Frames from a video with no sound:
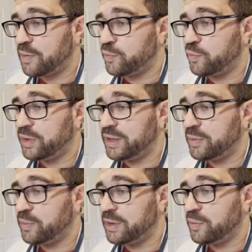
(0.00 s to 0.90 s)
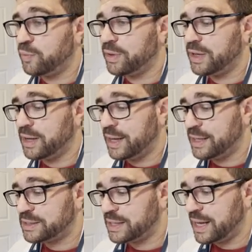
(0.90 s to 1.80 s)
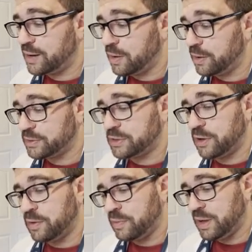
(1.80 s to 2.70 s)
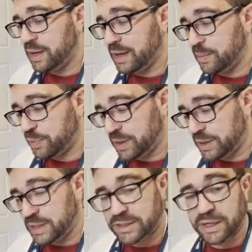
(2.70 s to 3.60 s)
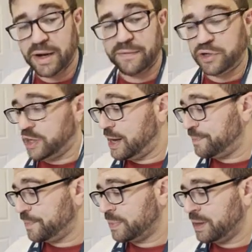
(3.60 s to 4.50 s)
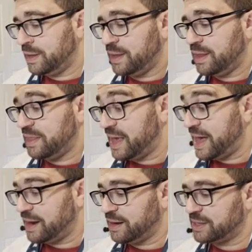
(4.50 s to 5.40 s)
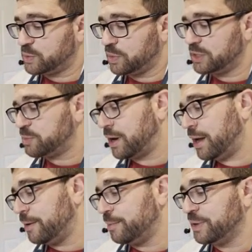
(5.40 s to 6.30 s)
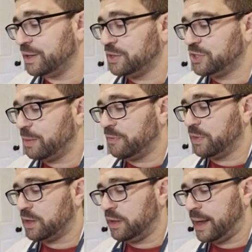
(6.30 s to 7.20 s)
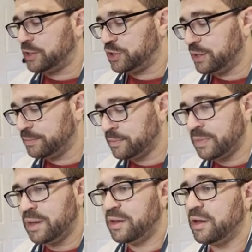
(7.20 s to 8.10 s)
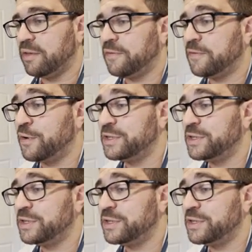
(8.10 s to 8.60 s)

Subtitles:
Really nice, and also in pretty decent enough shape. Then this one is probably the gem of the collection. You have the first